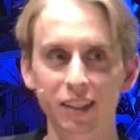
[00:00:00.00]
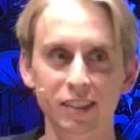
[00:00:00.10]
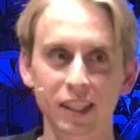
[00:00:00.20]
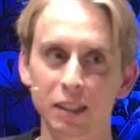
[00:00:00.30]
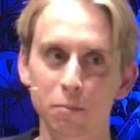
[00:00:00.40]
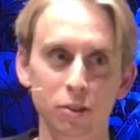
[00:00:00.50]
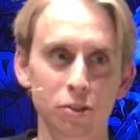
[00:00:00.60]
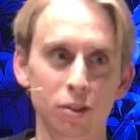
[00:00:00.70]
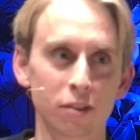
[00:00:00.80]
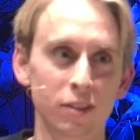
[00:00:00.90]
I said, I'm not
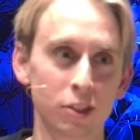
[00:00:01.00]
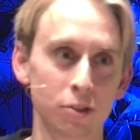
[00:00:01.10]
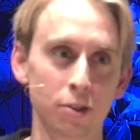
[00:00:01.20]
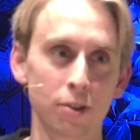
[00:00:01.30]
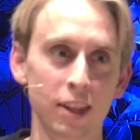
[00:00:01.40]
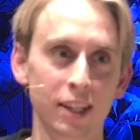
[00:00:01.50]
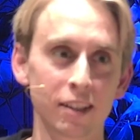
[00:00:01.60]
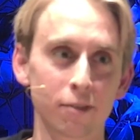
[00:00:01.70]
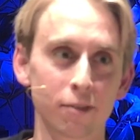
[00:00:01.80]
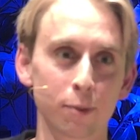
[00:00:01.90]
sure if we should do that
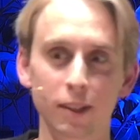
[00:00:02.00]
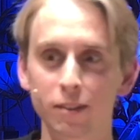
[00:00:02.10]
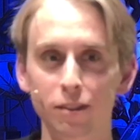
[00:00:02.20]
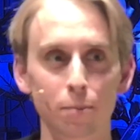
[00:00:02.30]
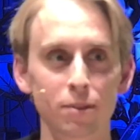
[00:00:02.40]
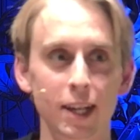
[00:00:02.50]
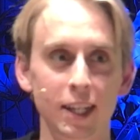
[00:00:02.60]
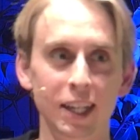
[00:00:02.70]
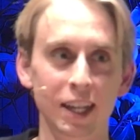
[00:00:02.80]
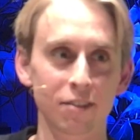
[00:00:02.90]
if we stop
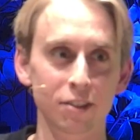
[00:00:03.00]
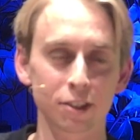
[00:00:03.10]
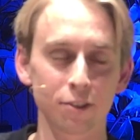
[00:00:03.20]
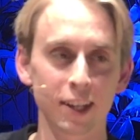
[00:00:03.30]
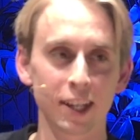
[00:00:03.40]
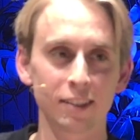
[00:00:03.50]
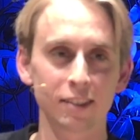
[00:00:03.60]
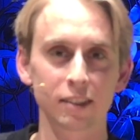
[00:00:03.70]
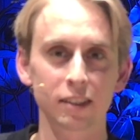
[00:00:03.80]
cycling after two days. Mm-hmm,